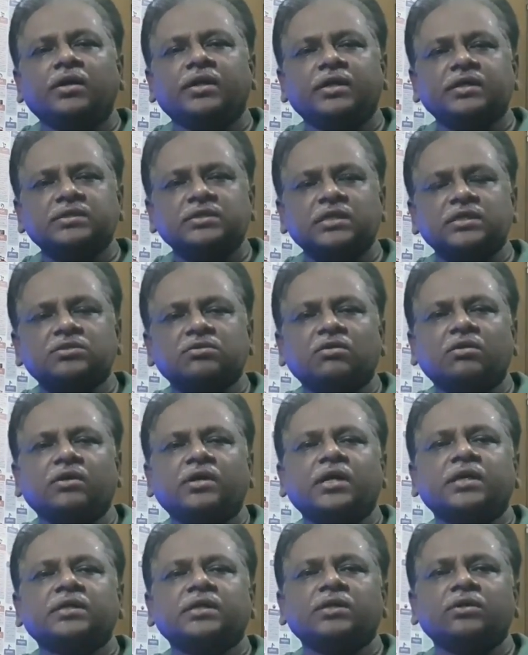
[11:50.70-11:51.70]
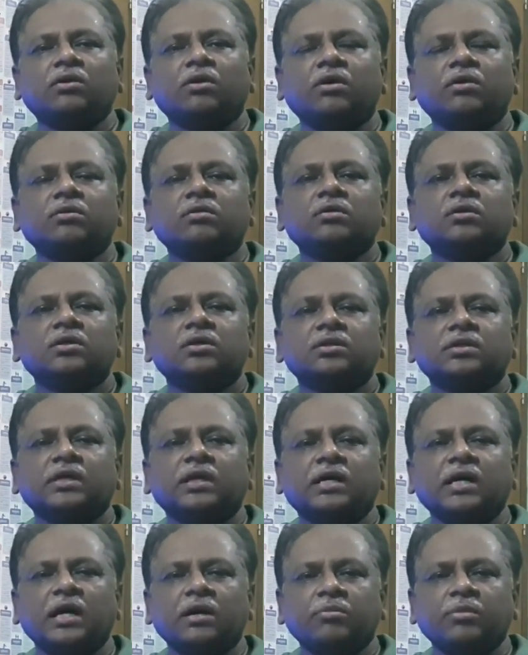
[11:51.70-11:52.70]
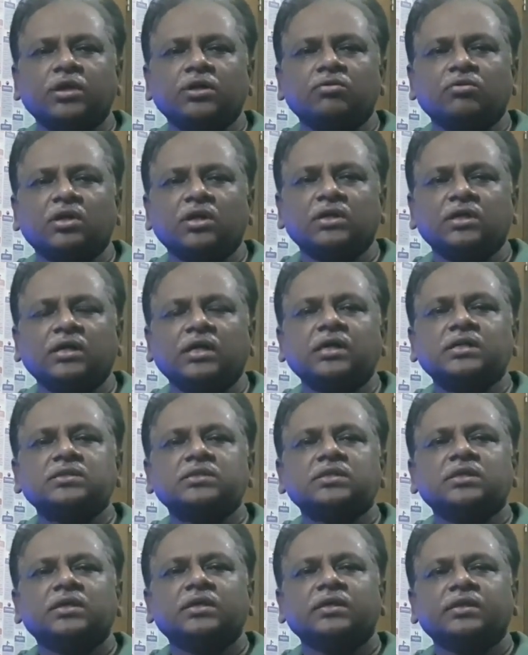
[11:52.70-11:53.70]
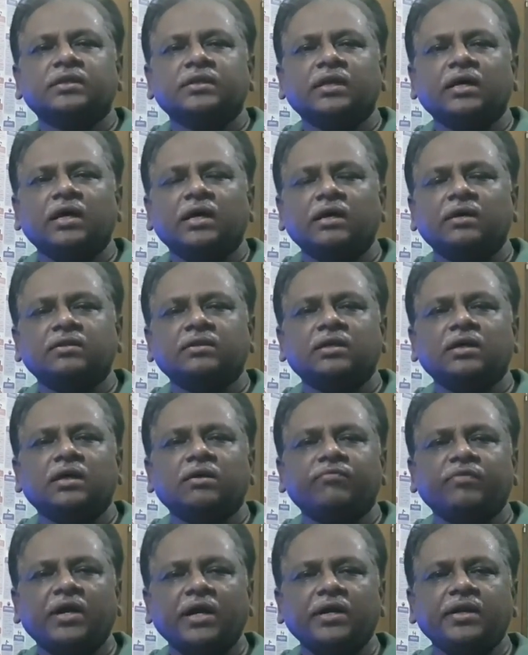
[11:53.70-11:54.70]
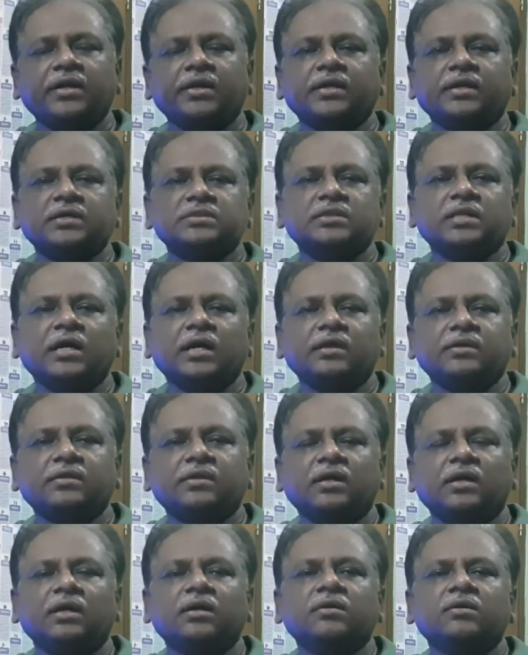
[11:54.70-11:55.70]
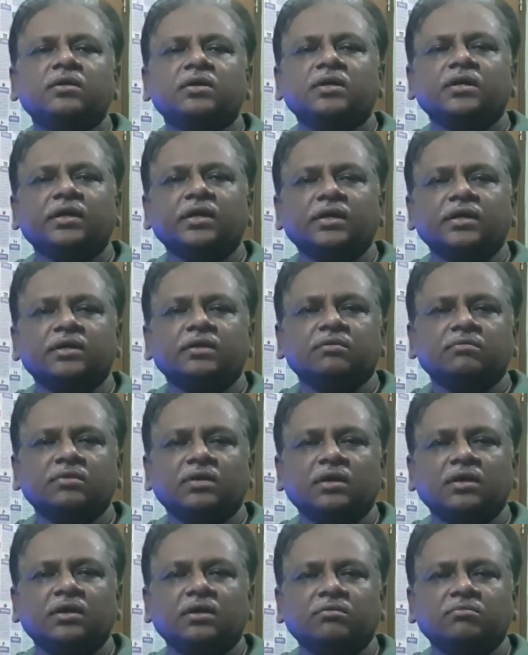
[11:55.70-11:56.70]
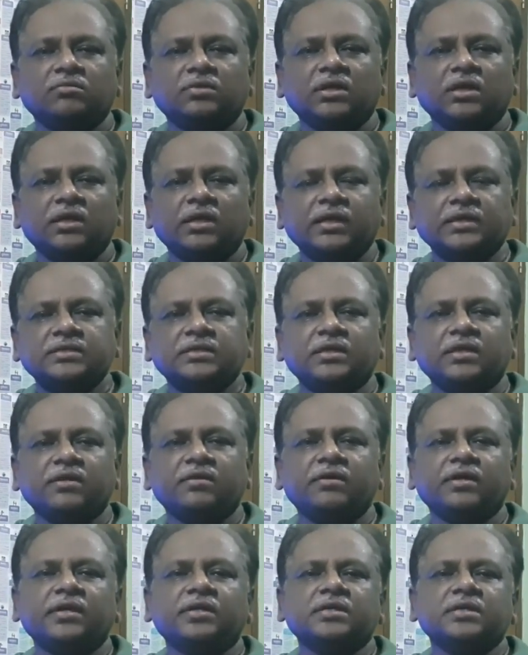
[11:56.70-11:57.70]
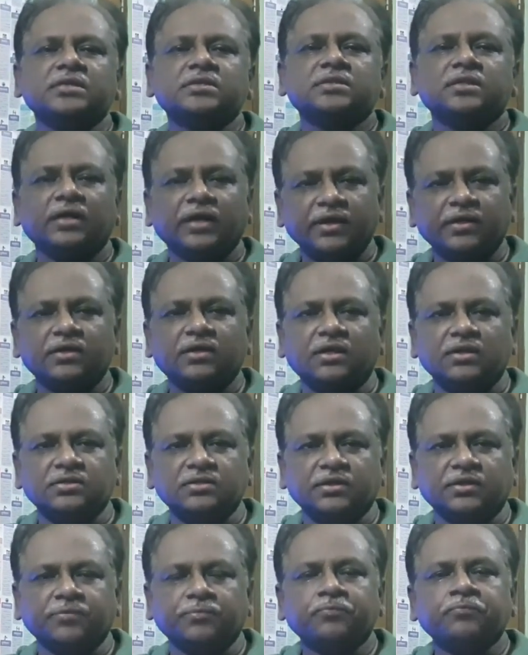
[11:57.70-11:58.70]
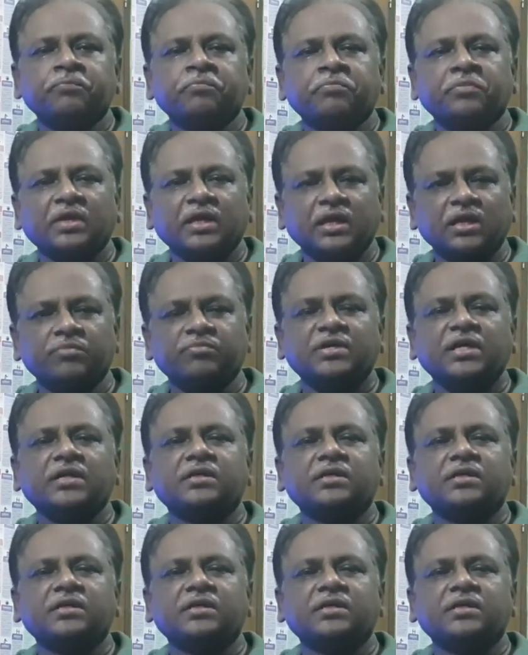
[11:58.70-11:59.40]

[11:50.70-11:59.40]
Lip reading: research conducted on the garment workers, the finding is that the accident rate is increasing. If